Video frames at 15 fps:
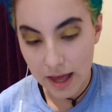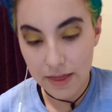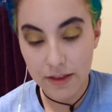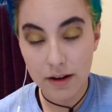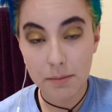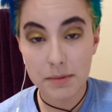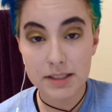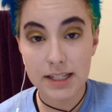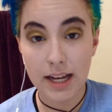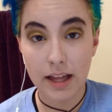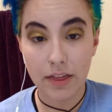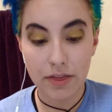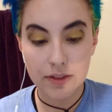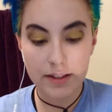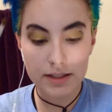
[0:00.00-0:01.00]
And then I'm going to
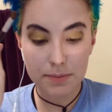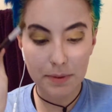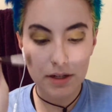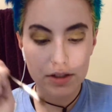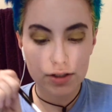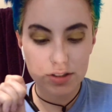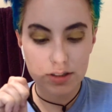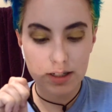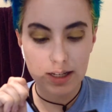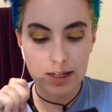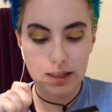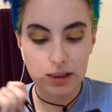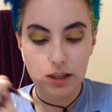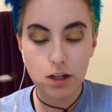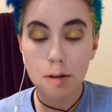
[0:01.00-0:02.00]
take this brush, get
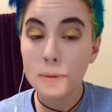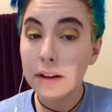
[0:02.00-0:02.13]
a little